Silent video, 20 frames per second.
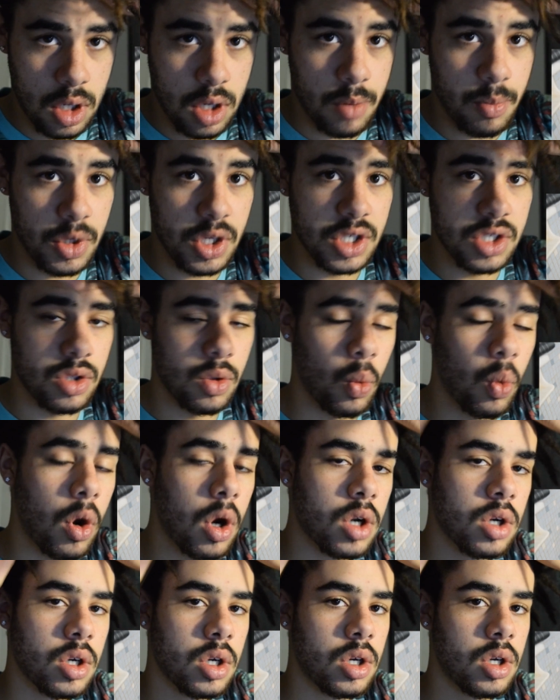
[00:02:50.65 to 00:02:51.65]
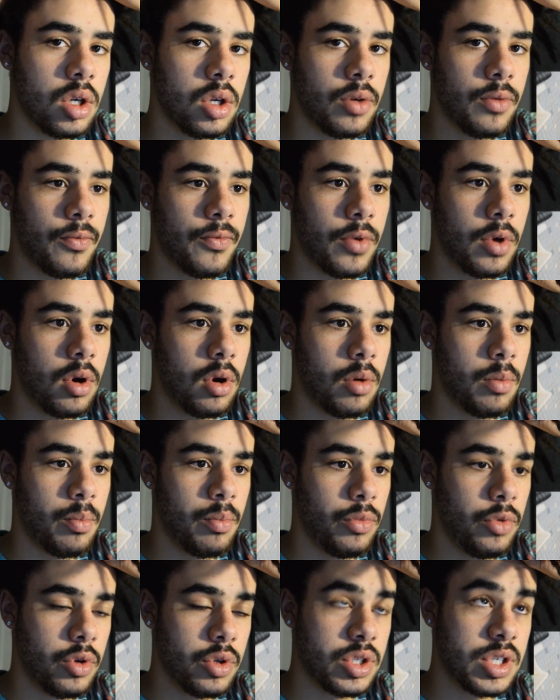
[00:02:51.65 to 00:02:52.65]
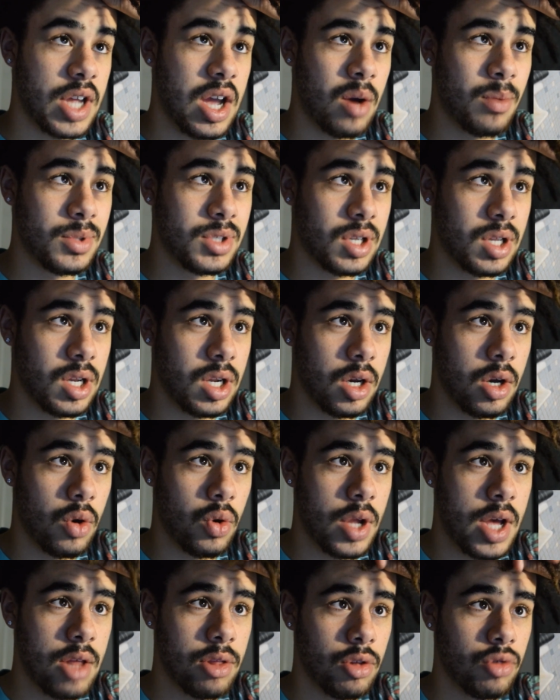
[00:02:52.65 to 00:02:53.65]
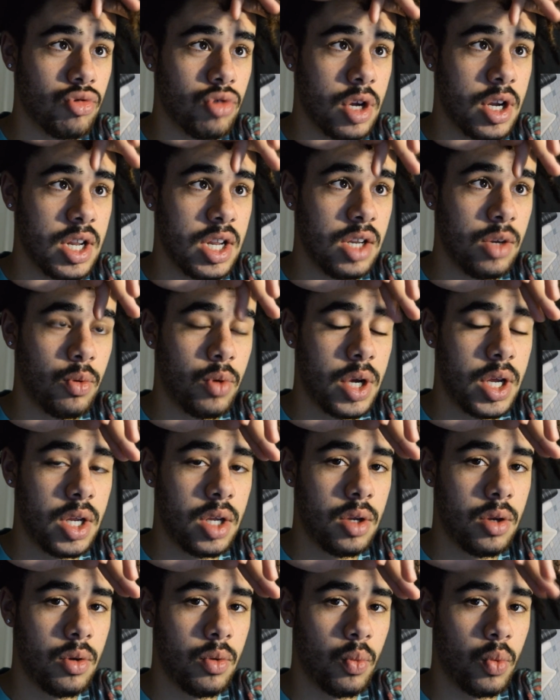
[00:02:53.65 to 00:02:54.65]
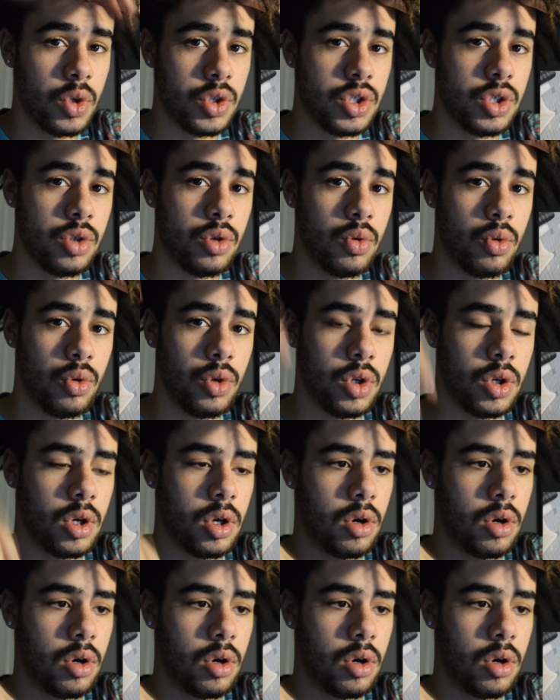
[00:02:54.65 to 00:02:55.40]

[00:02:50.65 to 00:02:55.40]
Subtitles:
and because the water from your scalp is going to go down the dread anyway, once you,